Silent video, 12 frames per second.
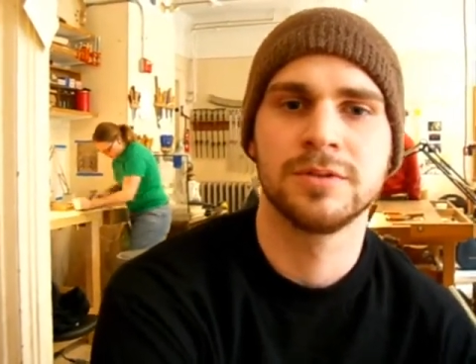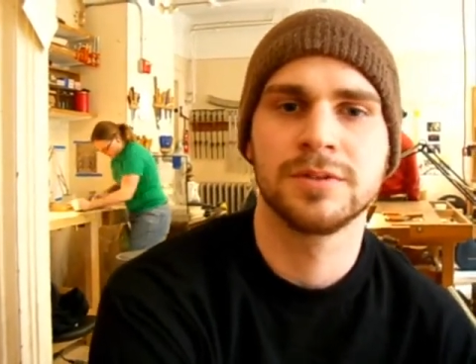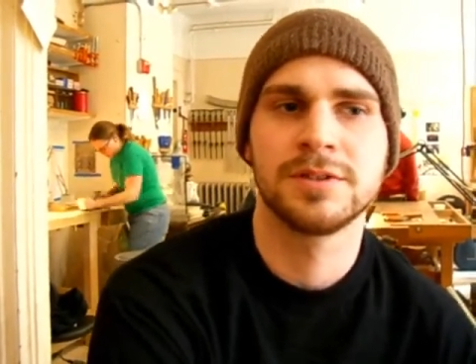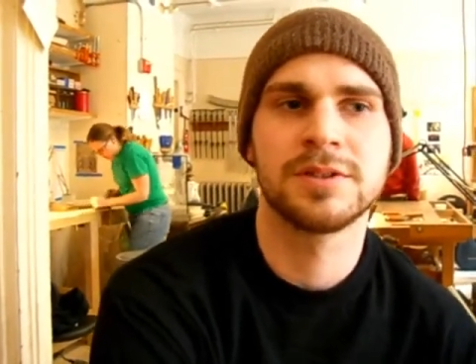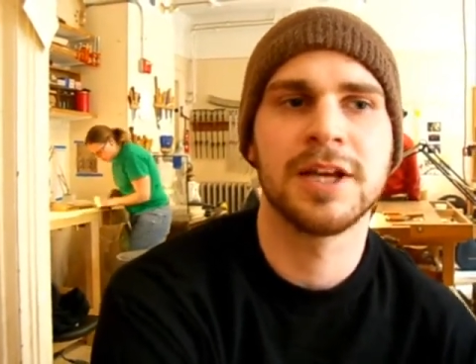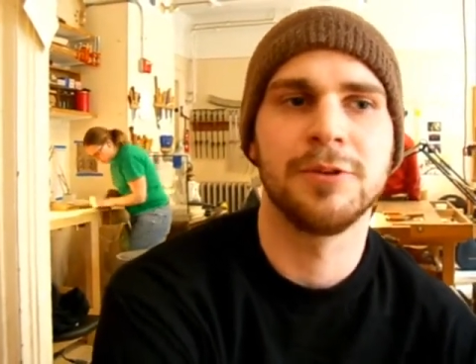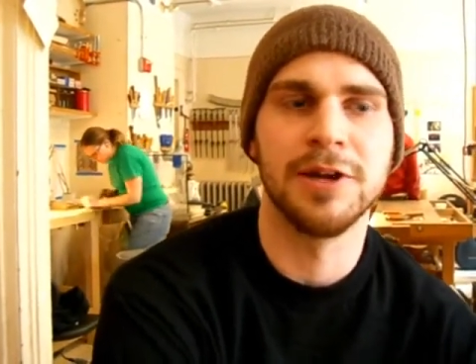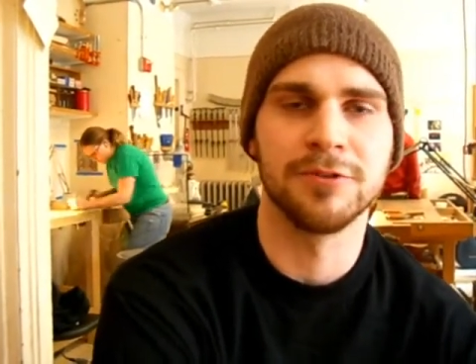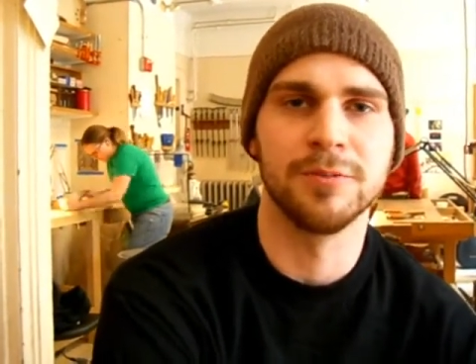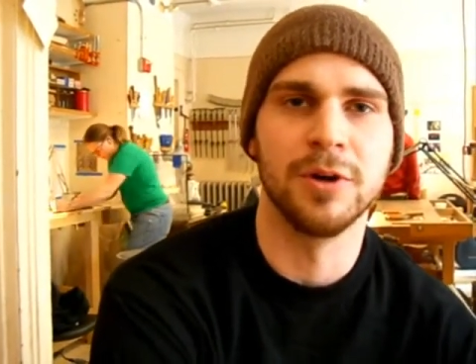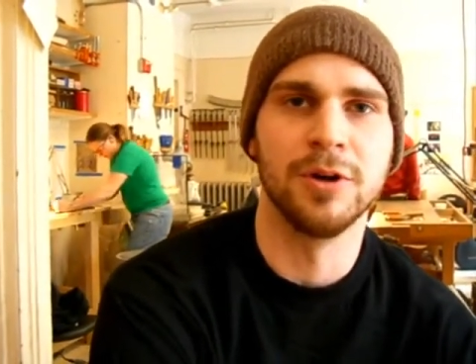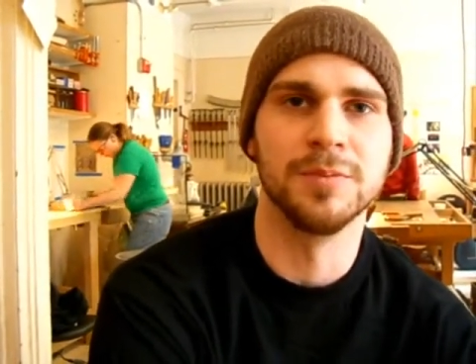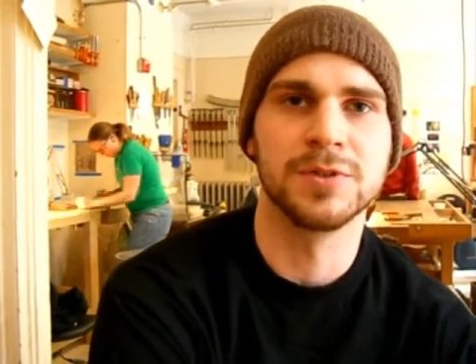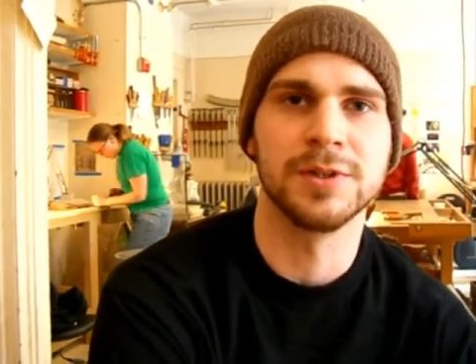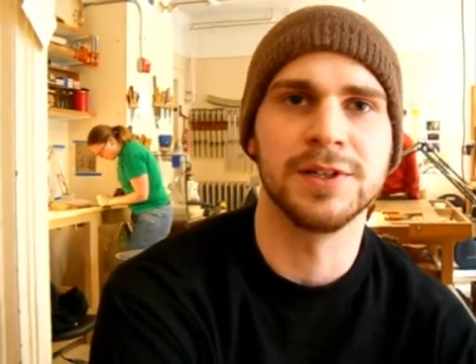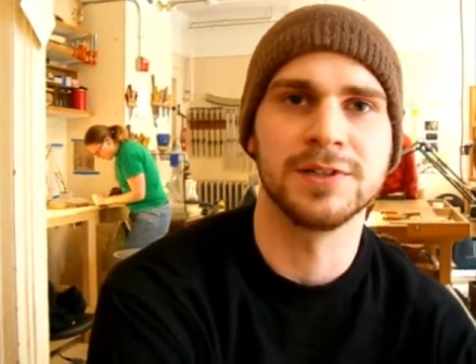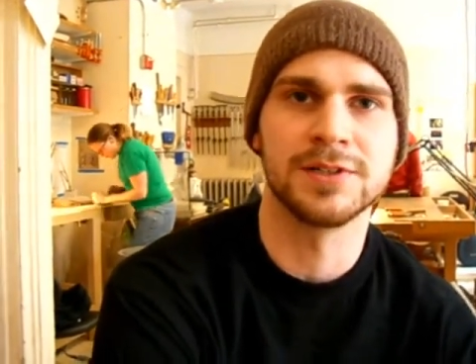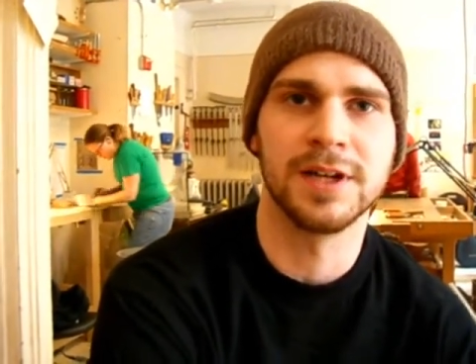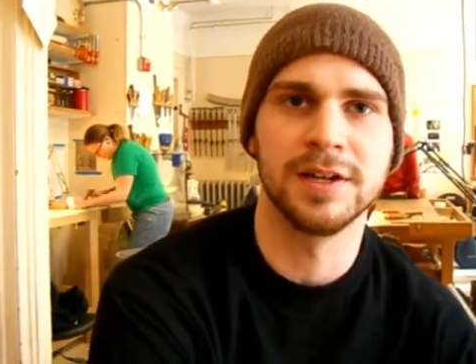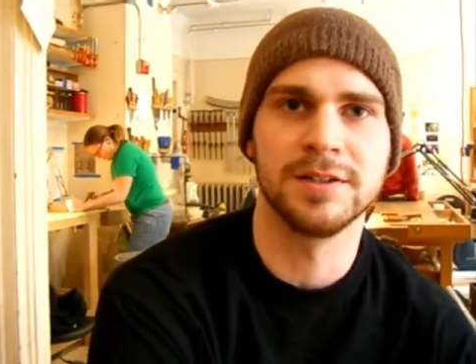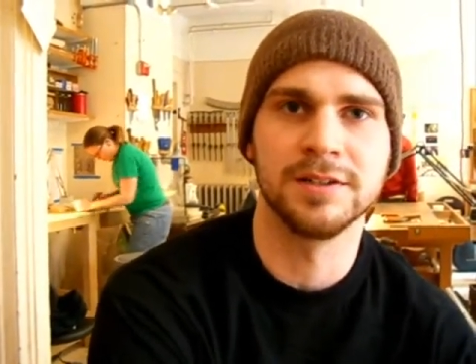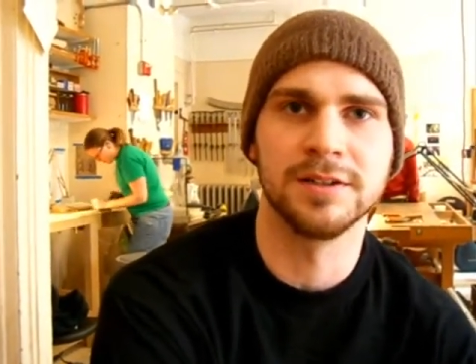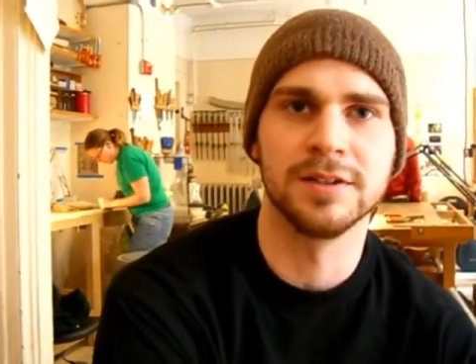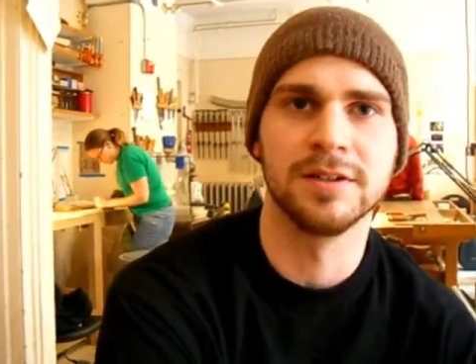stay away from home, so I decided
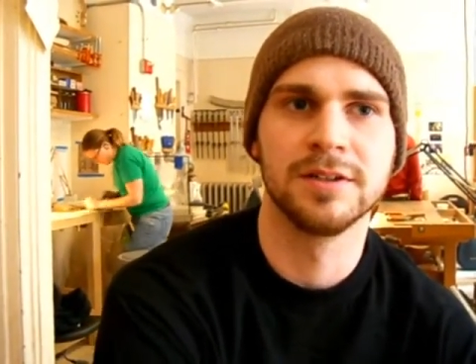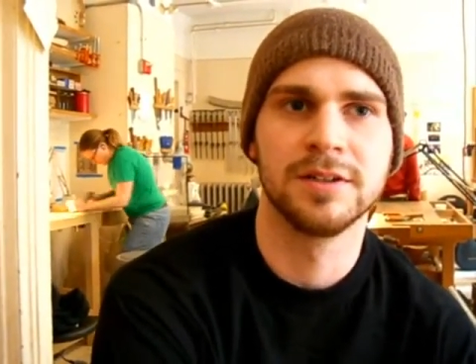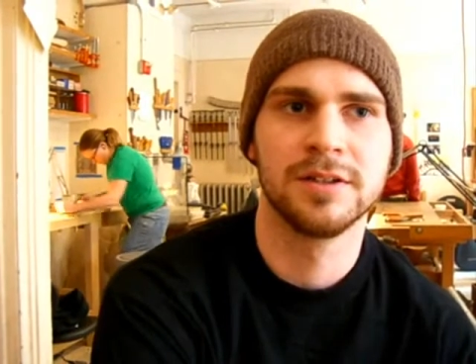to